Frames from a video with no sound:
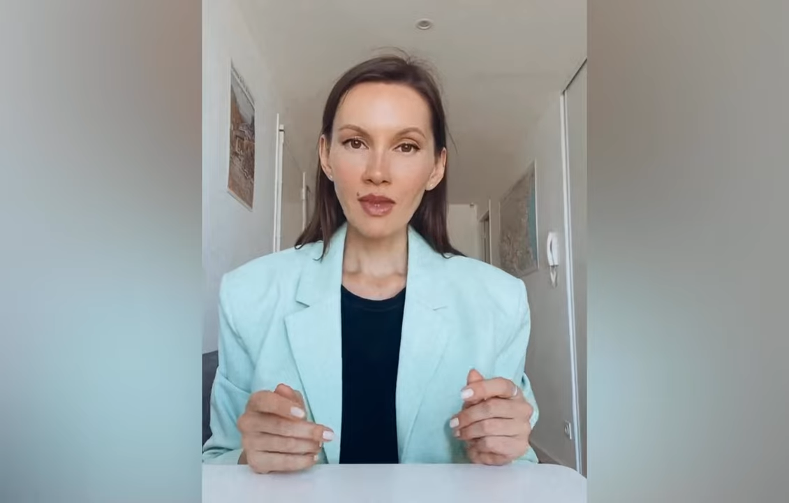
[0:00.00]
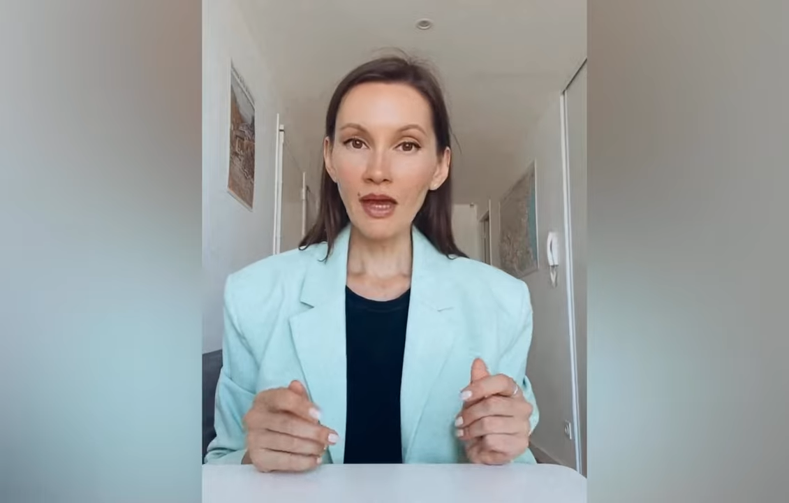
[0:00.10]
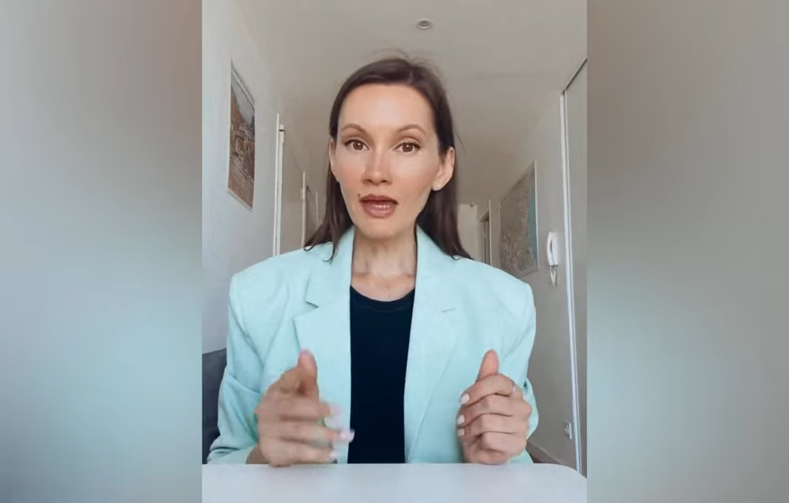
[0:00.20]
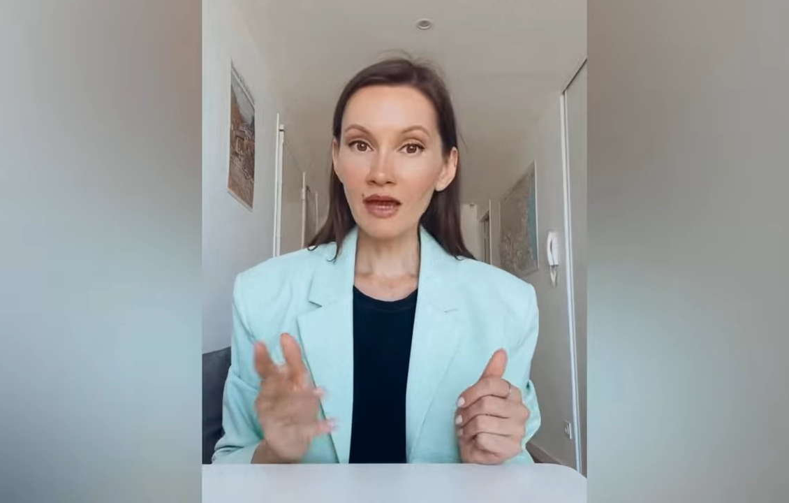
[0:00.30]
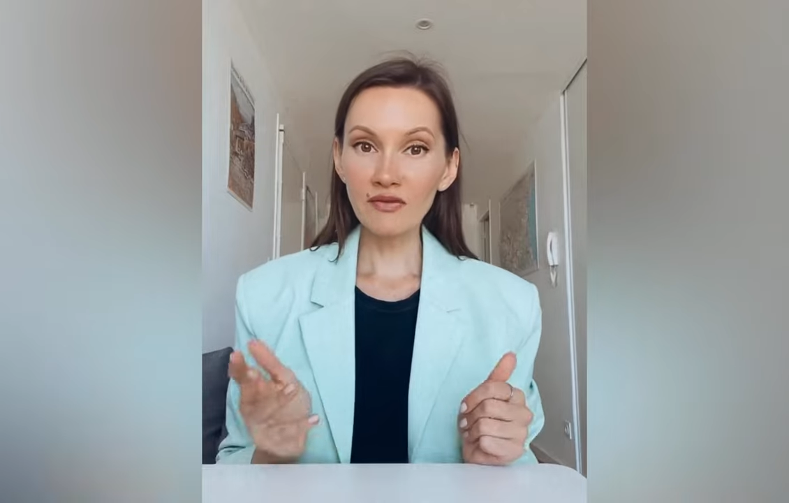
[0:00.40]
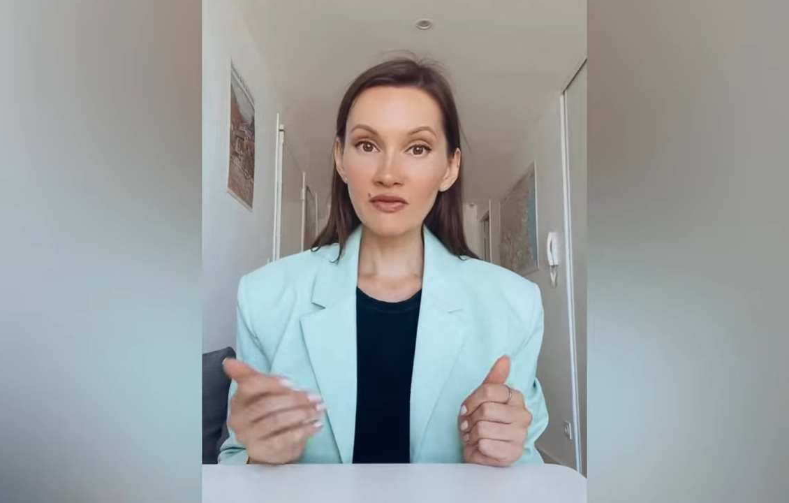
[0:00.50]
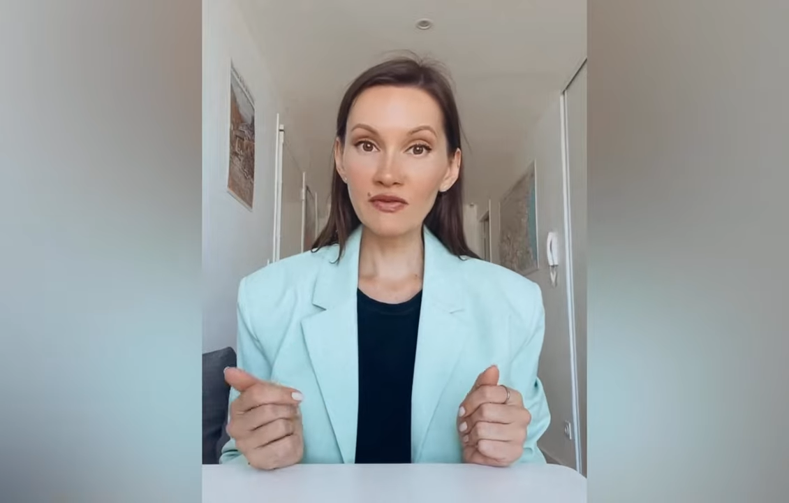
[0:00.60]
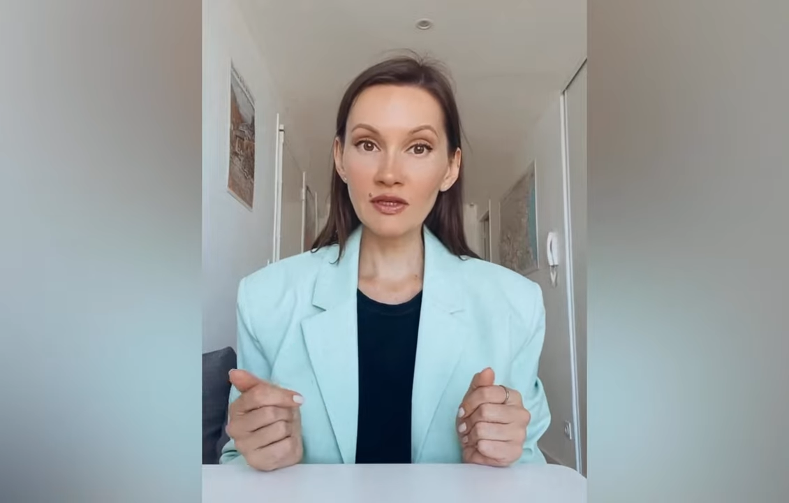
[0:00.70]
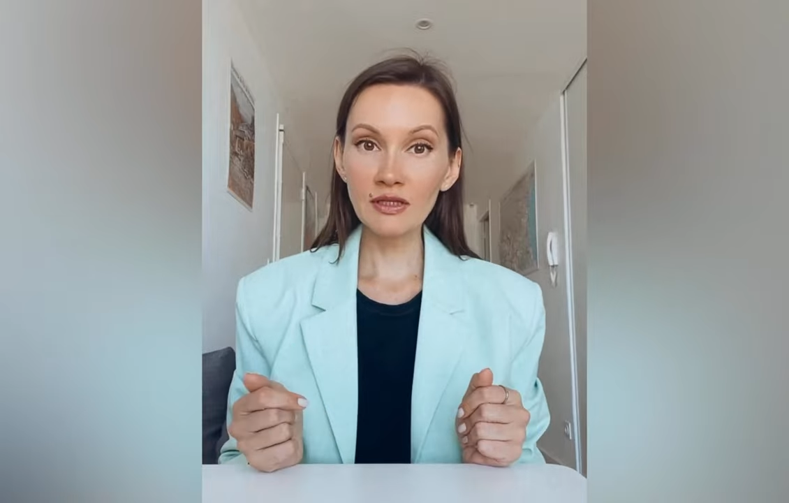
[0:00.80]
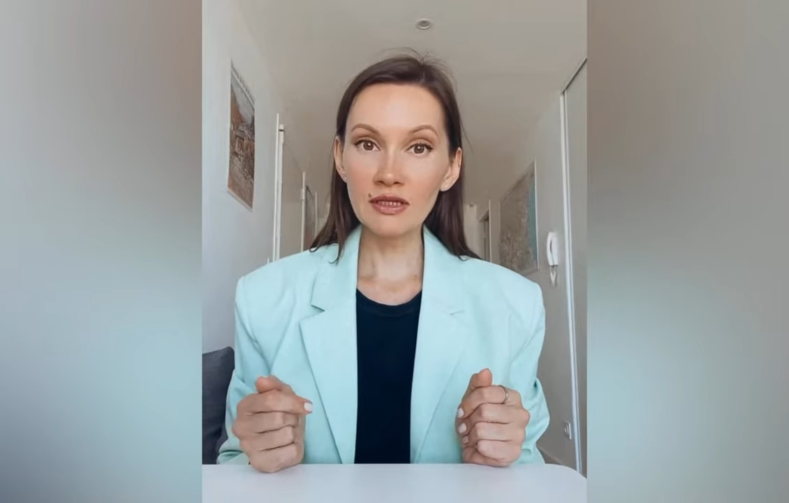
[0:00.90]
I have a
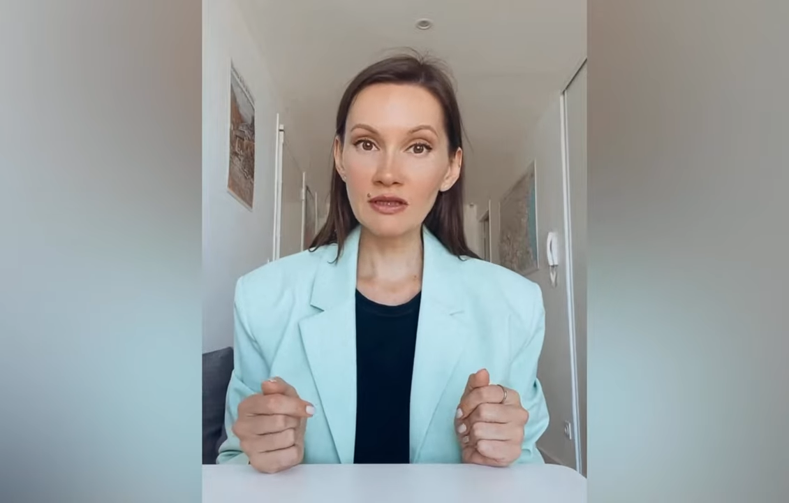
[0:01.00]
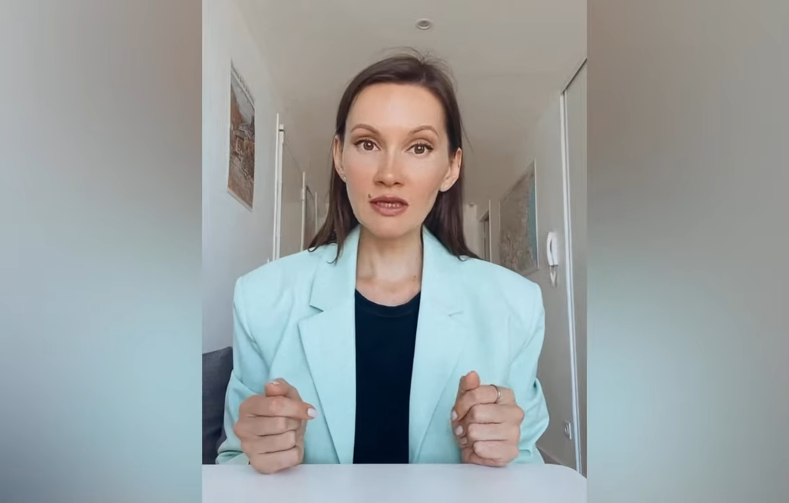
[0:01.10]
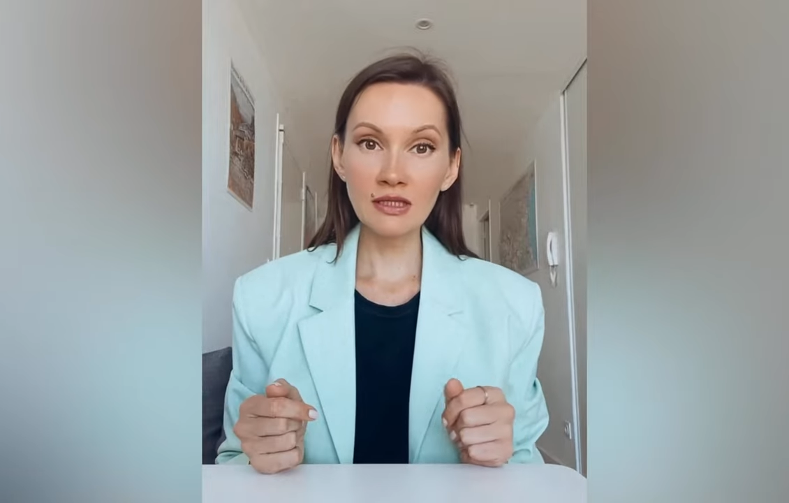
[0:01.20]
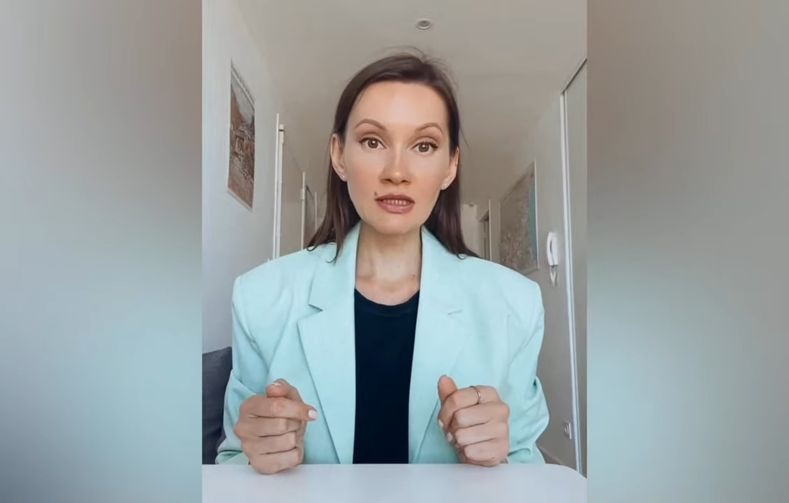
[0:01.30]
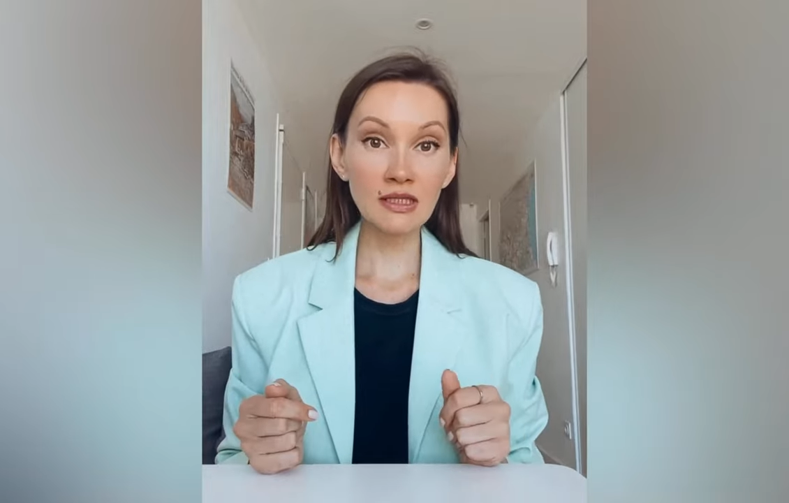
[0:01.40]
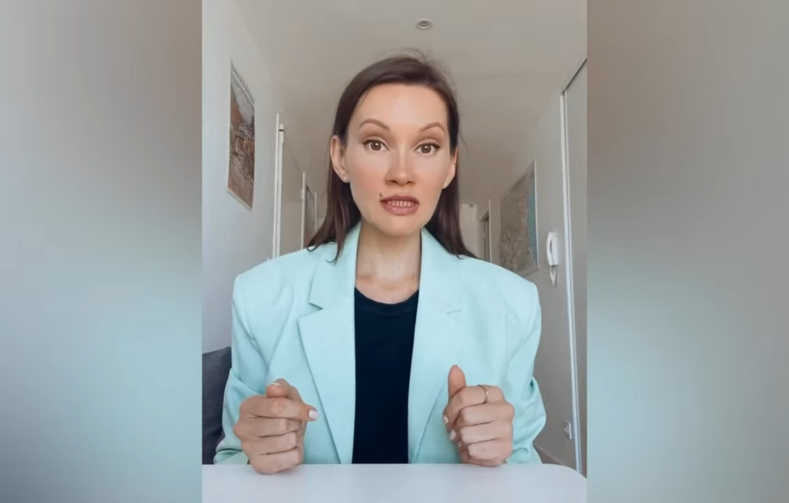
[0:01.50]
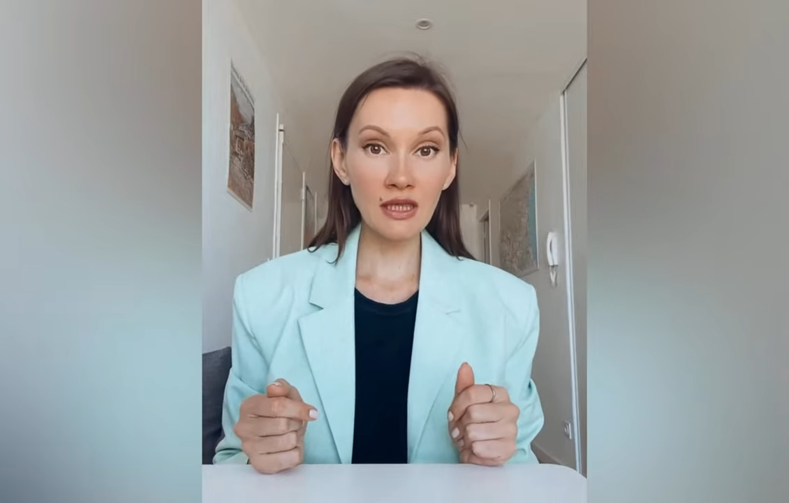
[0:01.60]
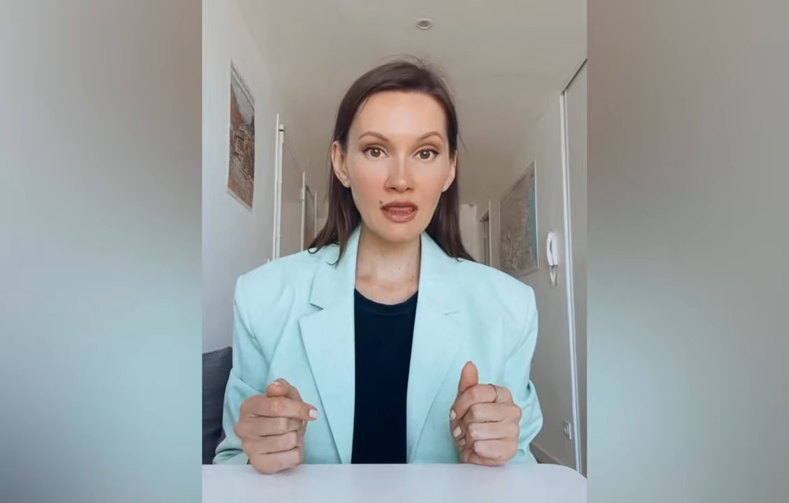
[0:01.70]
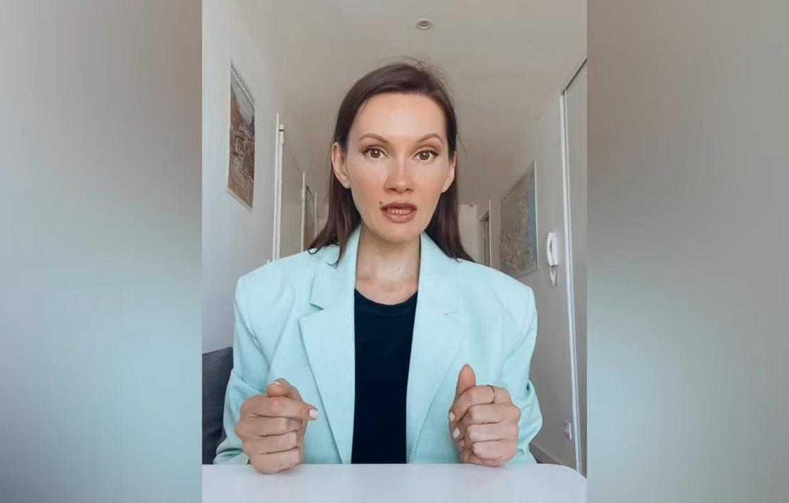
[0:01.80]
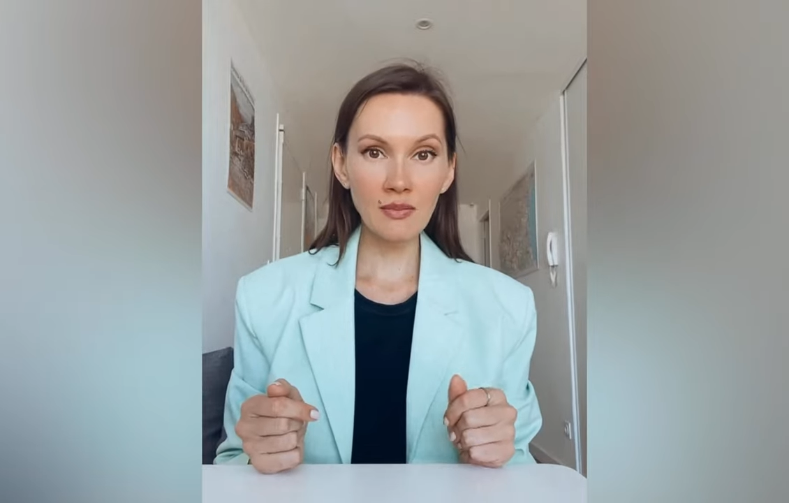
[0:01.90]
feeling that tea
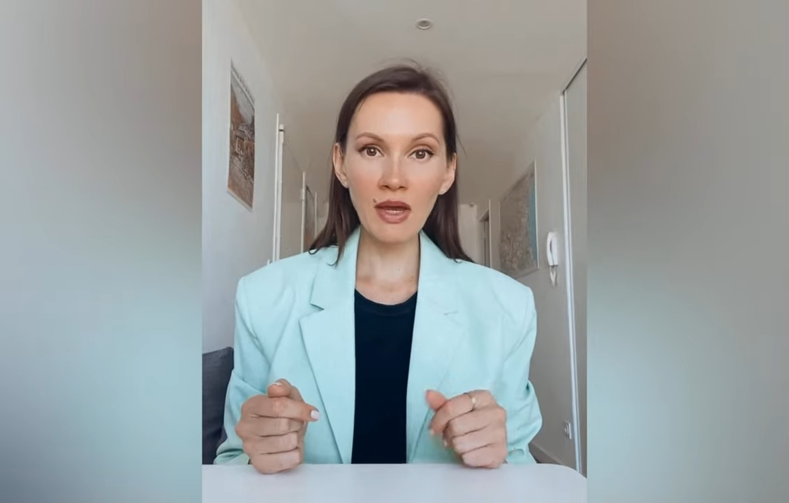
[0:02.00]
theme